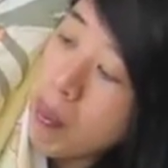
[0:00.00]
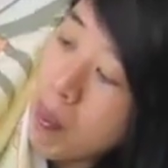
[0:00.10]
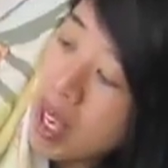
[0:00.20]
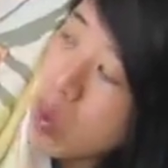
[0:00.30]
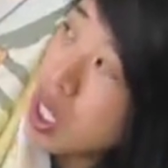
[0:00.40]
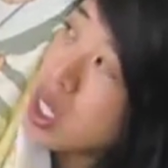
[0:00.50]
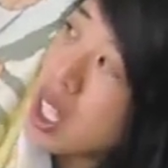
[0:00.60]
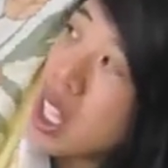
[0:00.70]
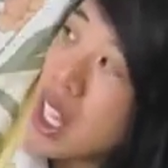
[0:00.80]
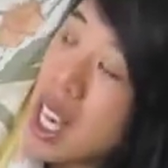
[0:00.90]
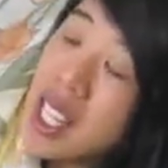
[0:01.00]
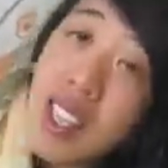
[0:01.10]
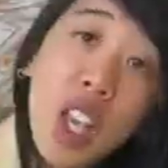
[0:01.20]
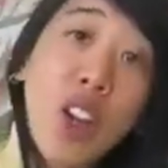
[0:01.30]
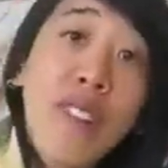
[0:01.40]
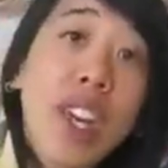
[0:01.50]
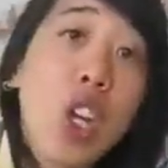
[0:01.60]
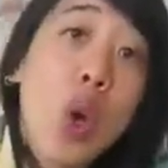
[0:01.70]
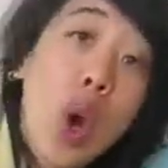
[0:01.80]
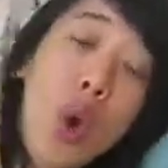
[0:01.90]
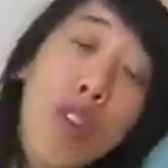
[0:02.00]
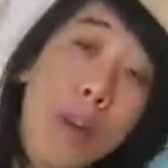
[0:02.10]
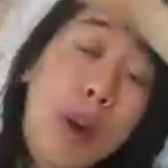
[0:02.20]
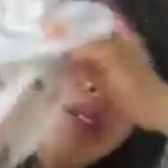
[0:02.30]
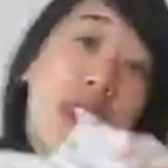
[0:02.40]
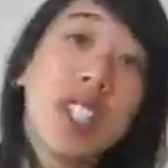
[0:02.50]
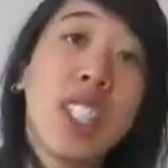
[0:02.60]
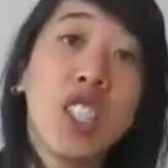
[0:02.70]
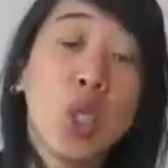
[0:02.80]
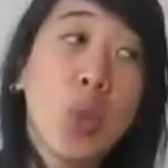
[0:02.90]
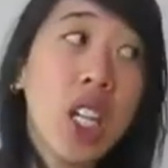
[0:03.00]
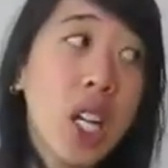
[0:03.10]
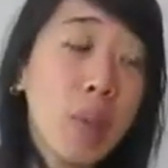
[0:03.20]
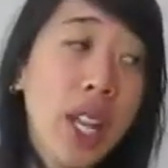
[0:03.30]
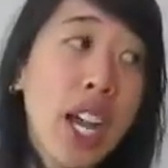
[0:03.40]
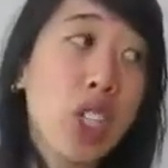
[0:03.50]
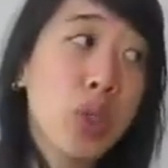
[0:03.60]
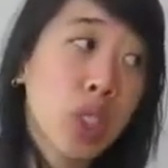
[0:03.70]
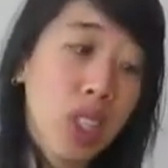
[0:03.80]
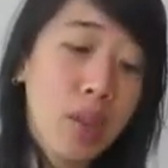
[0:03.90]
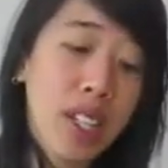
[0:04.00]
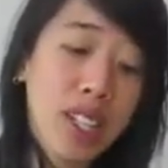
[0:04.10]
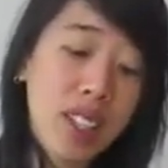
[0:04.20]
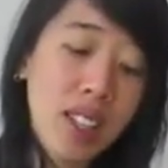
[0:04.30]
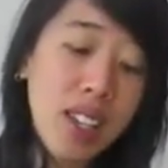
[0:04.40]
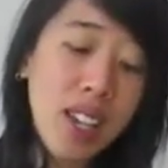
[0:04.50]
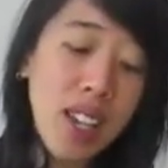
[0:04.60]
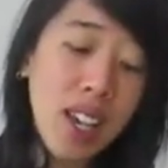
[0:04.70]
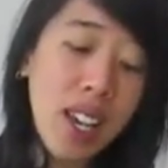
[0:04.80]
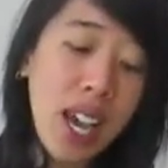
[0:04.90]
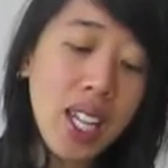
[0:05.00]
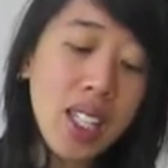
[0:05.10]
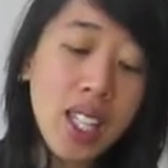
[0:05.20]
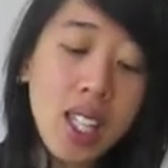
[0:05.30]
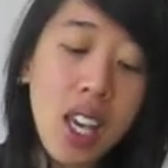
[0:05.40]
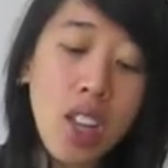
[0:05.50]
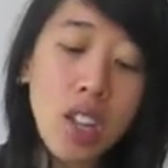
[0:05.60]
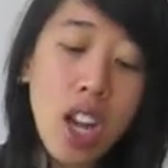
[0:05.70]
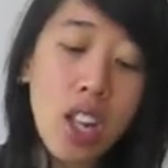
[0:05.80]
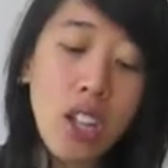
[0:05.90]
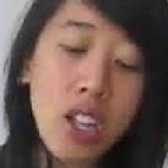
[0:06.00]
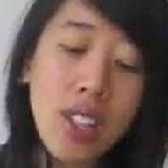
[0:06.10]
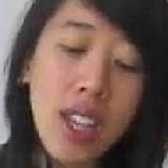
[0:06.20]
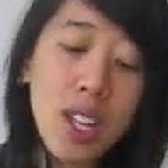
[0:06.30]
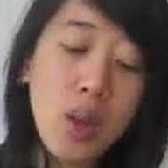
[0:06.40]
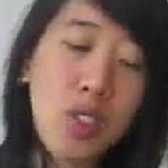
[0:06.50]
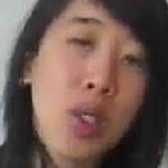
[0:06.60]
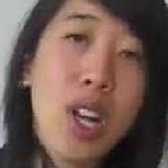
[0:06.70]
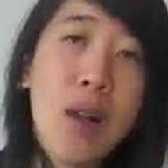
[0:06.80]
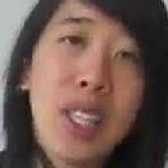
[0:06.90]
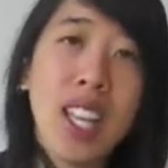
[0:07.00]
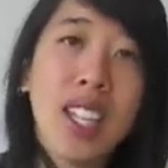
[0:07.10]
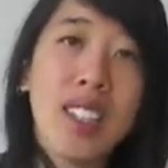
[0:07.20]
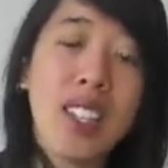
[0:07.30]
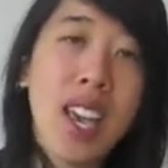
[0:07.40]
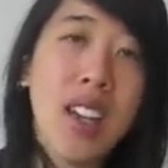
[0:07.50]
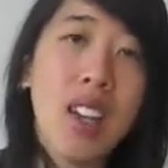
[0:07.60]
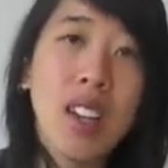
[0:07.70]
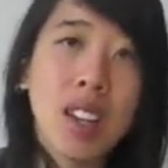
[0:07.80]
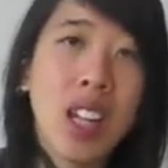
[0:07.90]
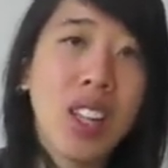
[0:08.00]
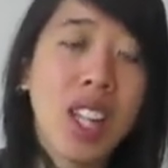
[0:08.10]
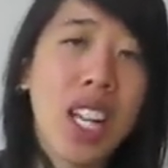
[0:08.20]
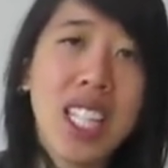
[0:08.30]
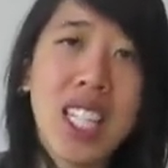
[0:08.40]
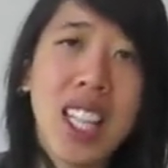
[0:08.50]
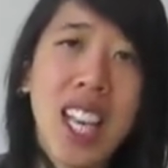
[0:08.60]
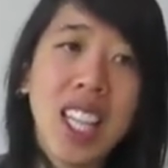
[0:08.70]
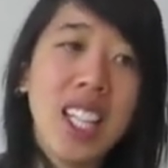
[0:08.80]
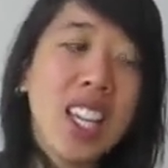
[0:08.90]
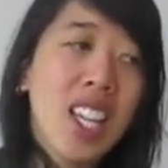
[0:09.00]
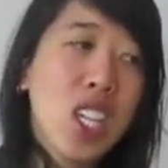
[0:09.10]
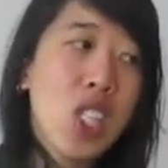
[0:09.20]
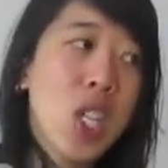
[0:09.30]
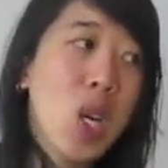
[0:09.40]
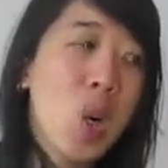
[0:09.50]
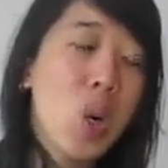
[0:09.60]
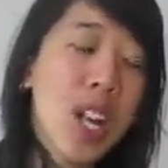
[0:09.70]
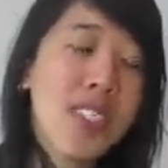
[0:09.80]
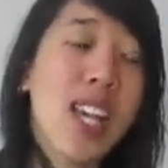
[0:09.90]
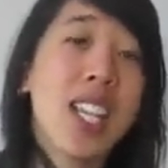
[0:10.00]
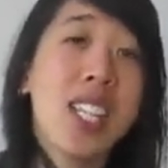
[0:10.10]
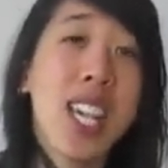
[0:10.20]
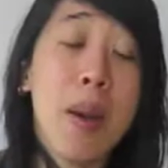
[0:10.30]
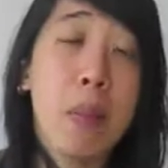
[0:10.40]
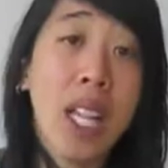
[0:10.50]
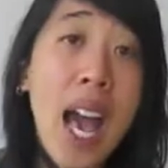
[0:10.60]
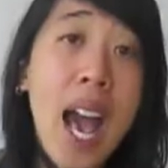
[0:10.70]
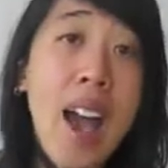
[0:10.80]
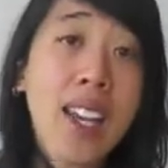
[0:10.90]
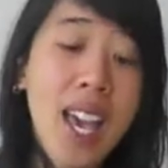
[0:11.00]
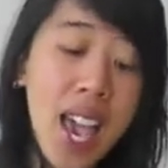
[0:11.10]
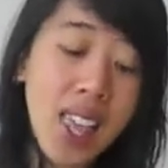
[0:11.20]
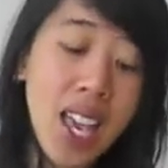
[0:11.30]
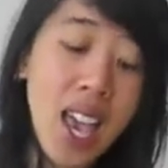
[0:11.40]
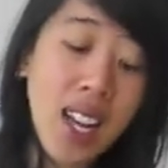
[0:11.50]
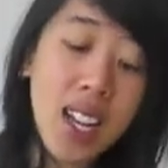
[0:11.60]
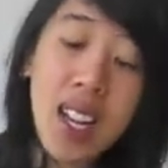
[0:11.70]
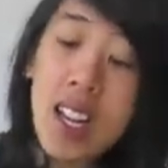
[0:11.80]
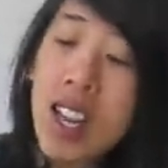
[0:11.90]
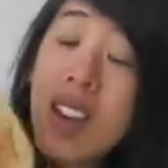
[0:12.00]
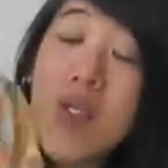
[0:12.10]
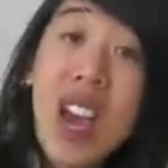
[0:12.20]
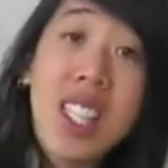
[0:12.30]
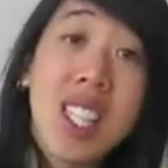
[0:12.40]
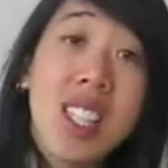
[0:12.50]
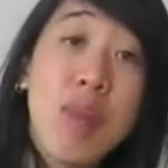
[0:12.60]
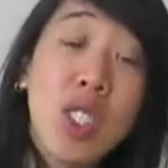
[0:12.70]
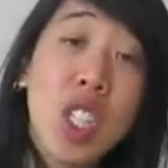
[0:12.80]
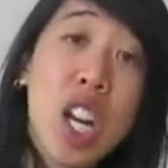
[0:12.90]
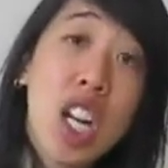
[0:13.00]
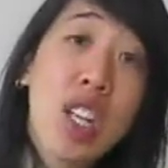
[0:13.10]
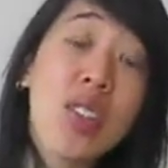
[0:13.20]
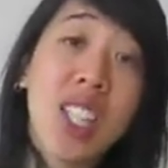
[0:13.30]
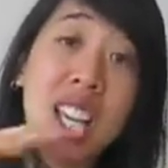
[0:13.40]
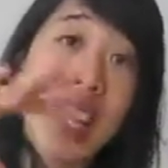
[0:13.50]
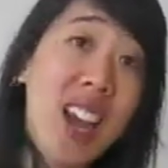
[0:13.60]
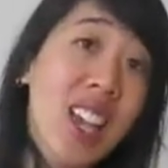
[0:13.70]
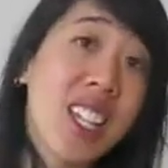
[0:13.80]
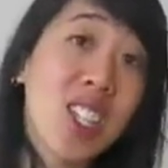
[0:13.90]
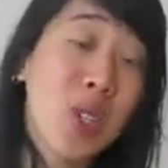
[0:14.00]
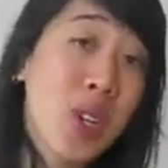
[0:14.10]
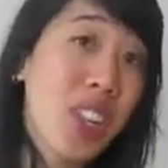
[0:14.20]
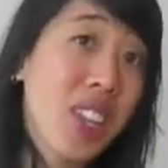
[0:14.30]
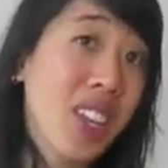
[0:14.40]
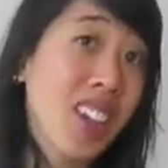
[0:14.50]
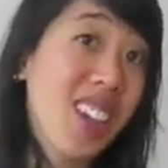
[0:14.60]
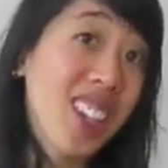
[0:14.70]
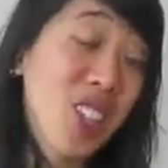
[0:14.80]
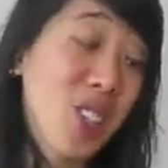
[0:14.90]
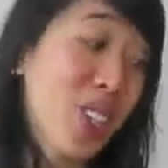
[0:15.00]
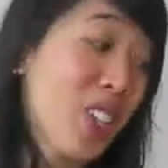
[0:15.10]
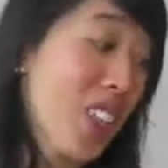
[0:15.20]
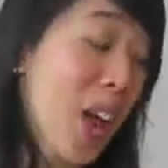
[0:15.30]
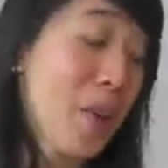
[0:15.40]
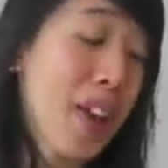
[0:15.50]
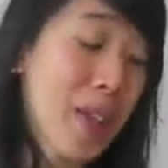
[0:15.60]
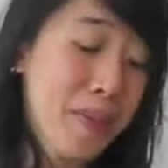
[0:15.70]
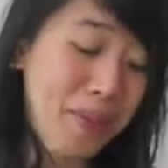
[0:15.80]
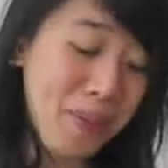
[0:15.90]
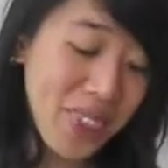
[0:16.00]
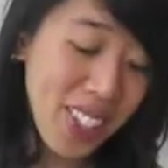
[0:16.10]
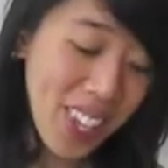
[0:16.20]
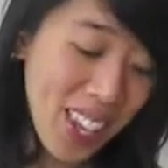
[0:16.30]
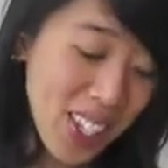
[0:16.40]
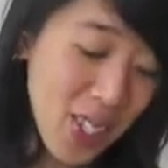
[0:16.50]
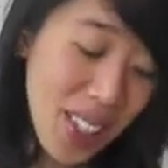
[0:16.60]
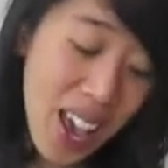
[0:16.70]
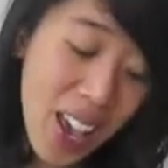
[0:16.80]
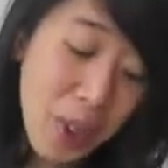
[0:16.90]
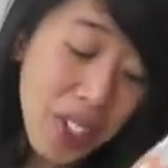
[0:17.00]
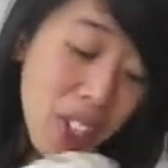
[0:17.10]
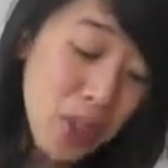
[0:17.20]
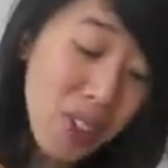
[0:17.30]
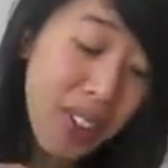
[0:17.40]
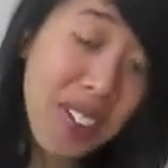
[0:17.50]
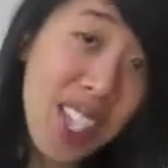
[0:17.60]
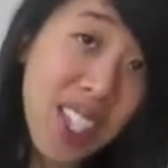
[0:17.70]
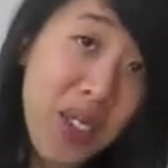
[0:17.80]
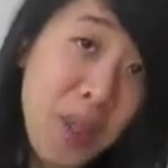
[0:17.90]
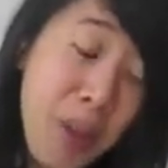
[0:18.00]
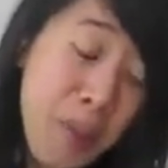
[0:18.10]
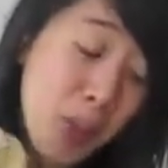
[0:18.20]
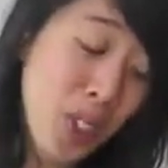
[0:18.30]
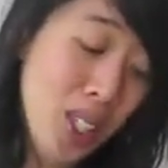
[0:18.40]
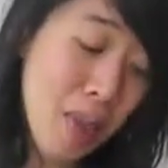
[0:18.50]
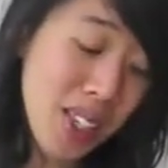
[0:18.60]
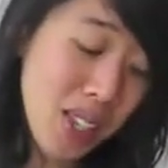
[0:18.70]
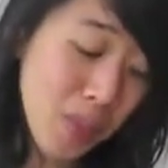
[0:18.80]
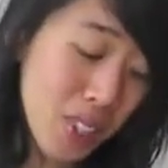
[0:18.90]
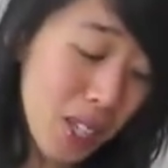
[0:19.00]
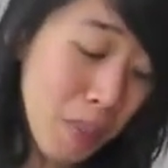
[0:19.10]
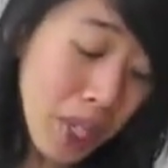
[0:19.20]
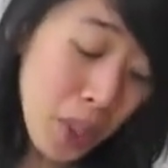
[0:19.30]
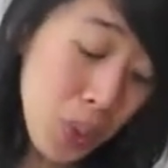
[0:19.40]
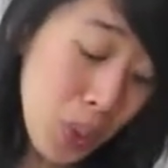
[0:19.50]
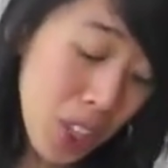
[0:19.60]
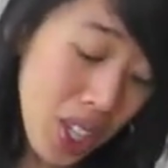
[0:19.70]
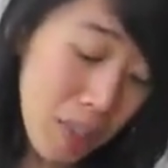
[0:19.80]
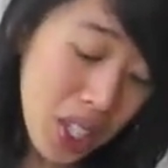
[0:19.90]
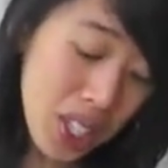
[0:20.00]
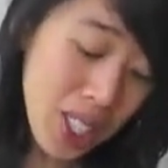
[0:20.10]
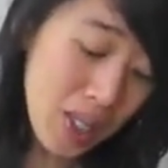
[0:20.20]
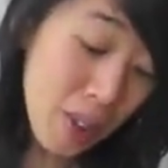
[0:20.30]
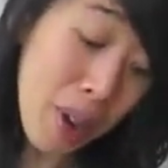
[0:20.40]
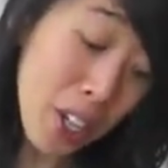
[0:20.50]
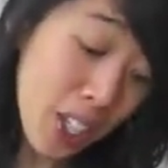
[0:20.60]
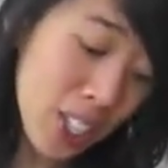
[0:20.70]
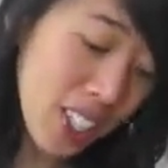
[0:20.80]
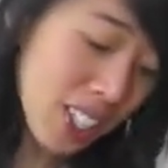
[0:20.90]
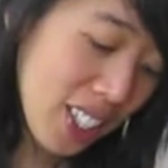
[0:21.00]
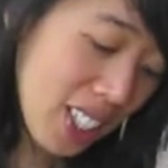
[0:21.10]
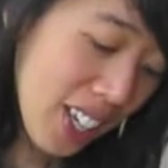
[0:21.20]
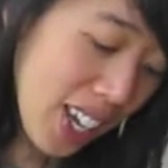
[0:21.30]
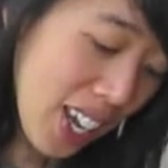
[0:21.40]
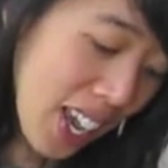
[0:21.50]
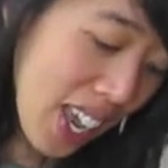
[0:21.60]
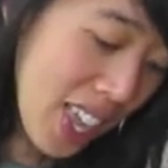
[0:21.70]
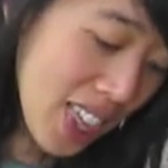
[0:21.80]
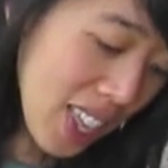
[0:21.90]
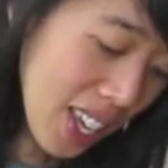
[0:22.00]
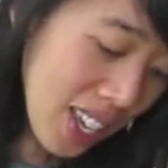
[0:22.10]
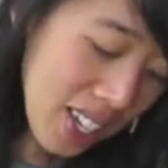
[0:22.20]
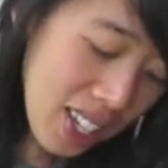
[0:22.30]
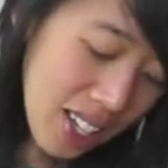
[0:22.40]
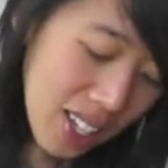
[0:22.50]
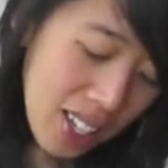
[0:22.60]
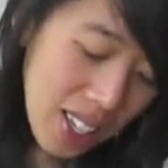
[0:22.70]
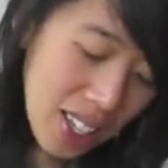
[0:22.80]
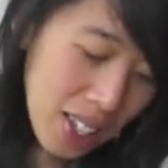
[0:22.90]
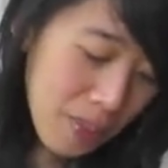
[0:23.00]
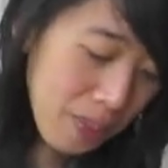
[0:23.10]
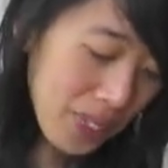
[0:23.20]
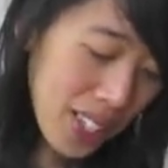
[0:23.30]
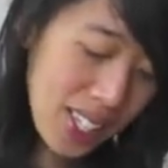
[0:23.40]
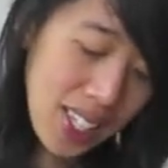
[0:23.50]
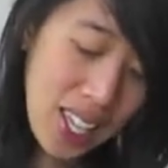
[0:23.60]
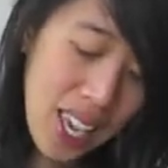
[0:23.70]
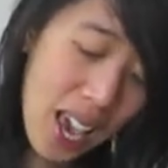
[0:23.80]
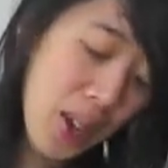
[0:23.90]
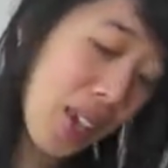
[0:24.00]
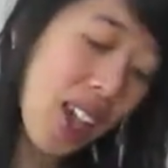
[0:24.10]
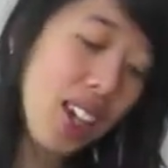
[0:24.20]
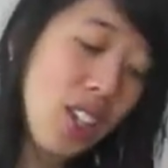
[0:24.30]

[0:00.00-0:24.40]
And big ones like this, it'll fit over perfectly. So we got a black stroller because I didn't like the other colors and it was too complicated to get a color that I did like. So I decided to get black and then invest in some scarves and I can adorn the stroller that way. So that was 350 This is my most expensive one, but it was worth it because this is for my daughter. And then let's see, yeah, okay.